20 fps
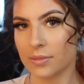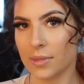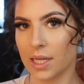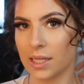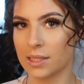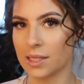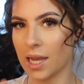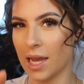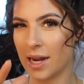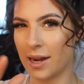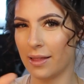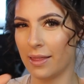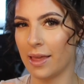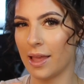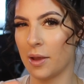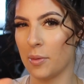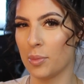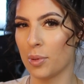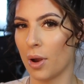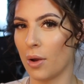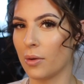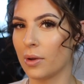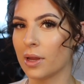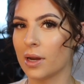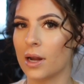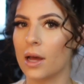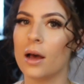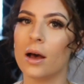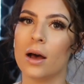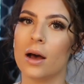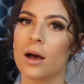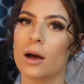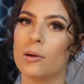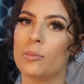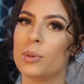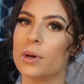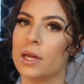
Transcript: it's kind of like broken up.